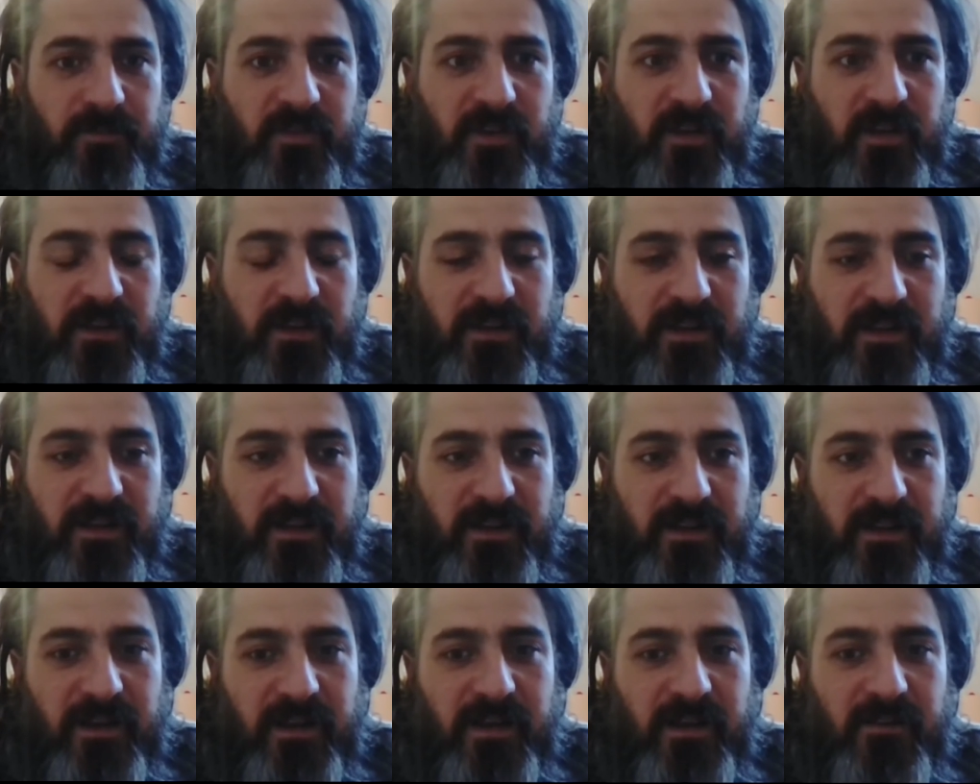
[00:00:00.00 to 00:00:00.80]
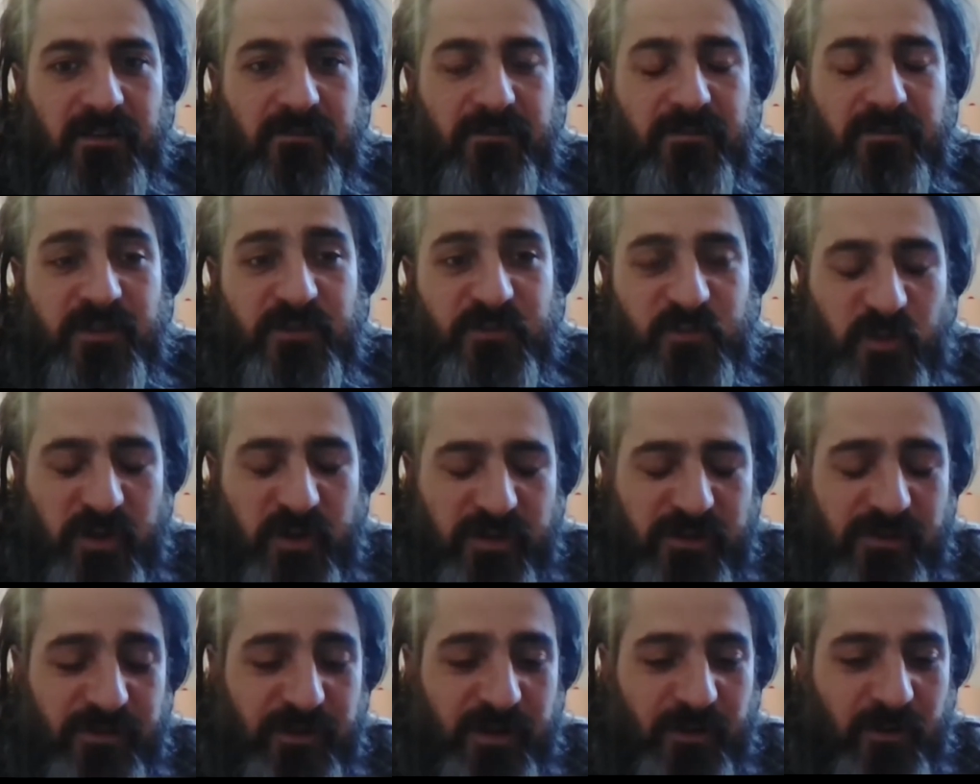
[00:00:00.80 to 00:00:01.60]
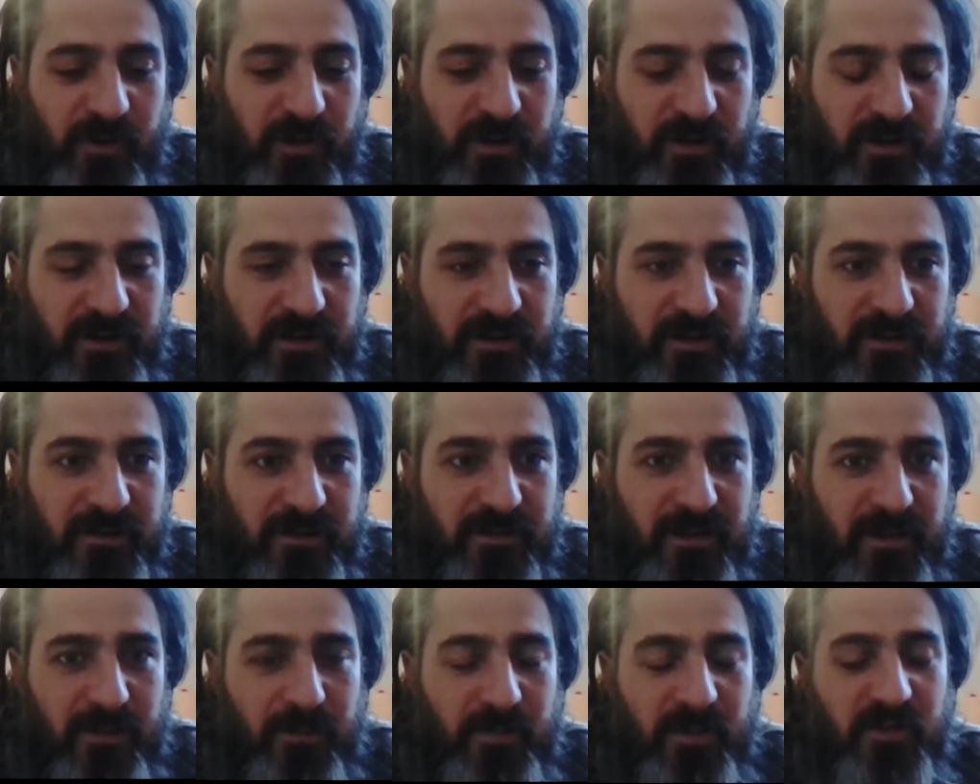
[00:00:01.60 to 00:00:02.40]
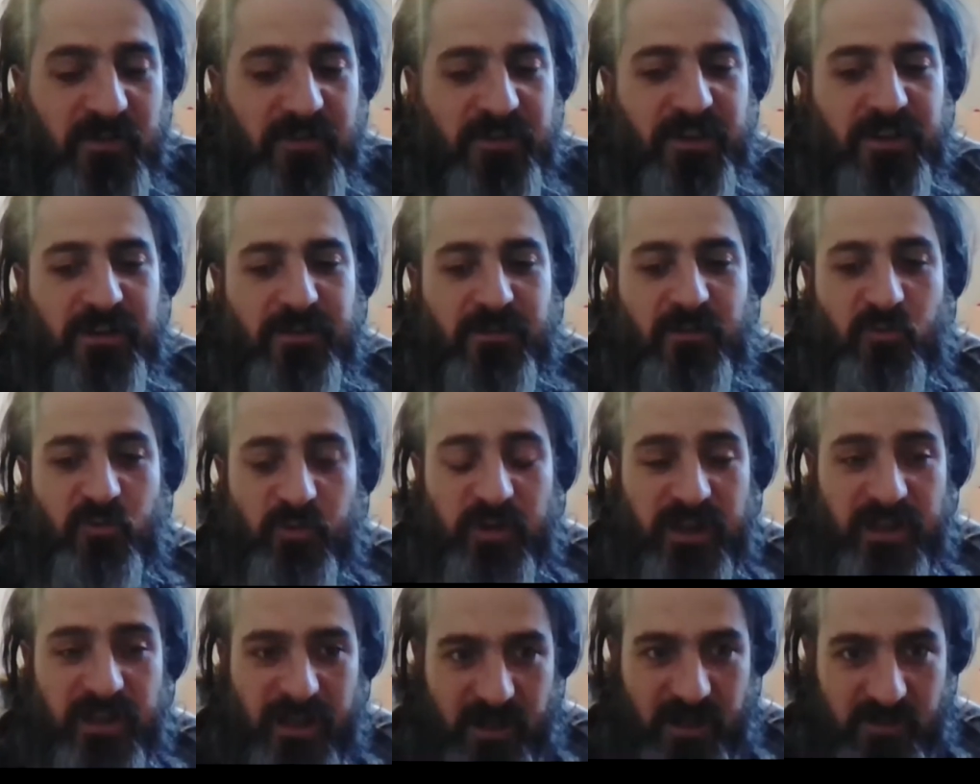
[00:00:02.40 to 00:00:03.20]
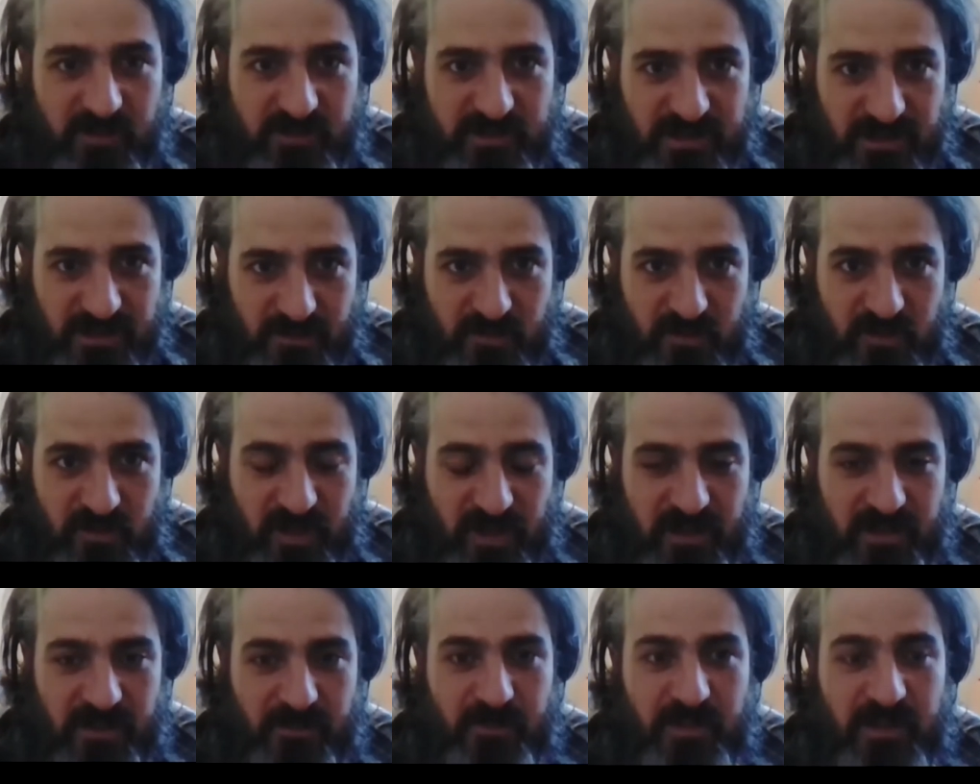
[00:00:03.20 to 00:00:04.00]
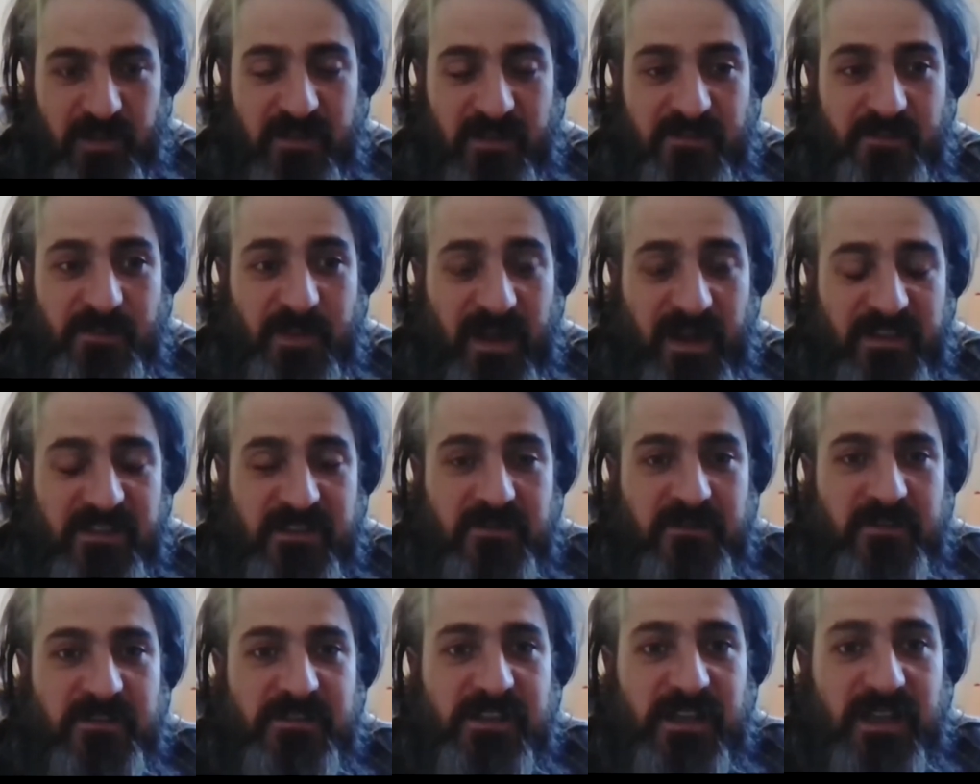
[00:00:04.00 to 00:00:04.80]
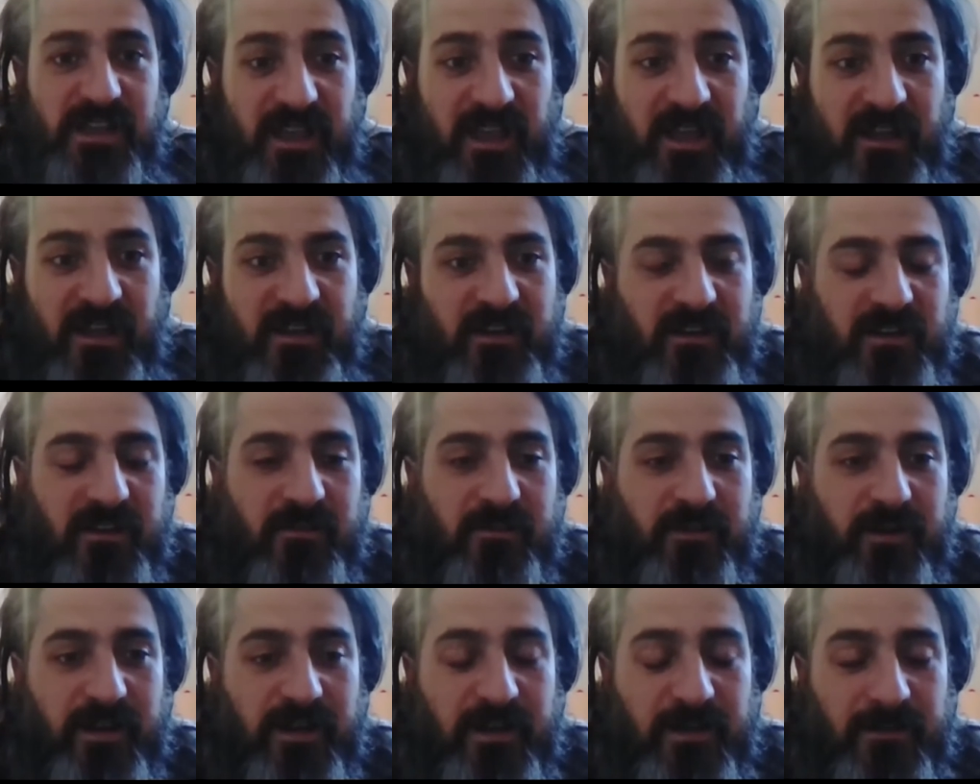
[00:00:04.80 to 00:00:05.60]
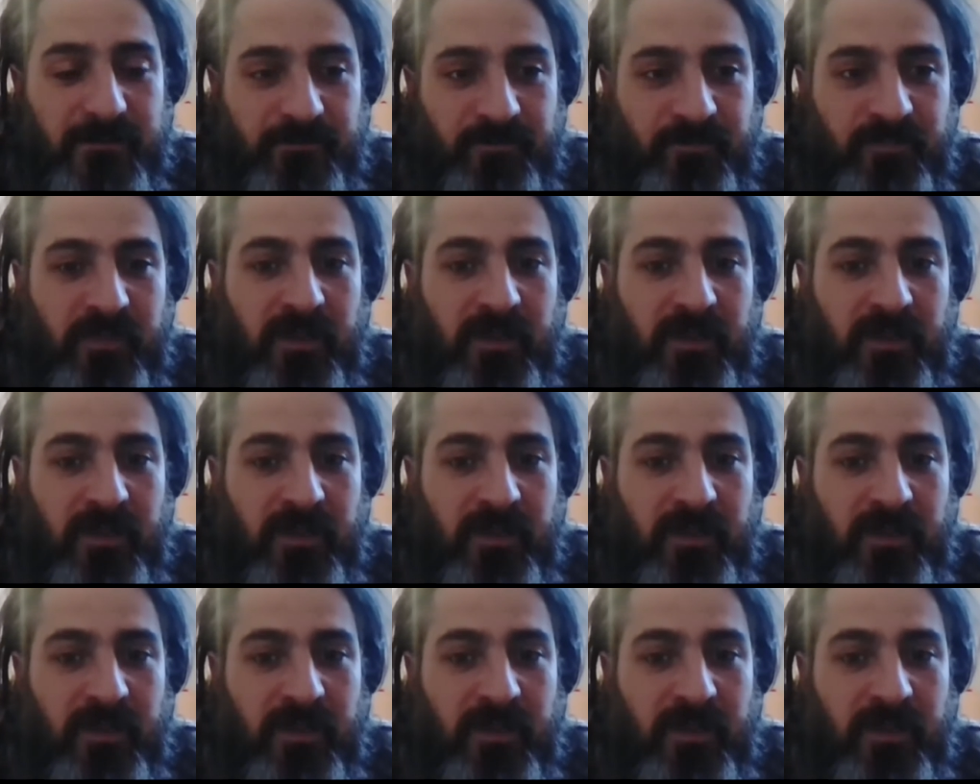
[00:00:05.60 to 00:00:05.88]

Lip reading: And then this winter I built a greenhouse and I'm trying to be as passive as I can in it, right?